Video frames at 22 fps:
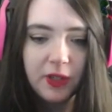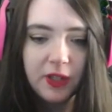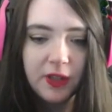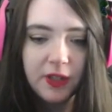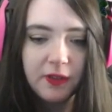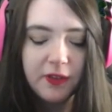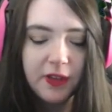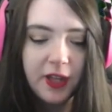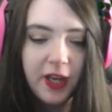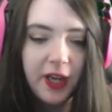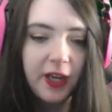
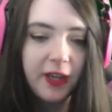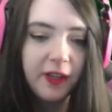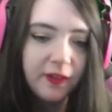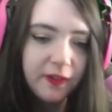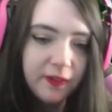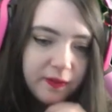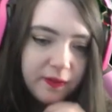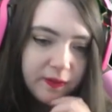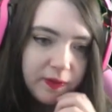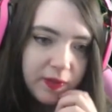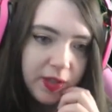get the
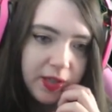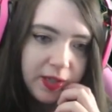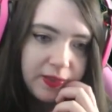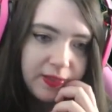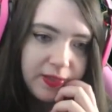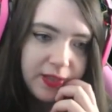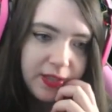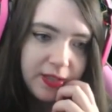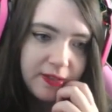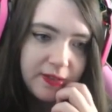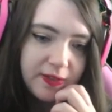flag.
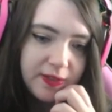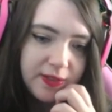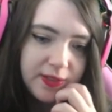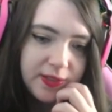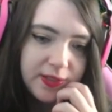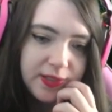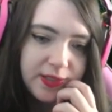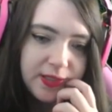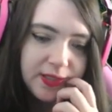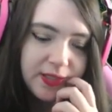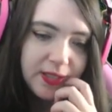Like,
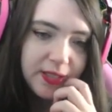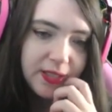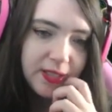that's...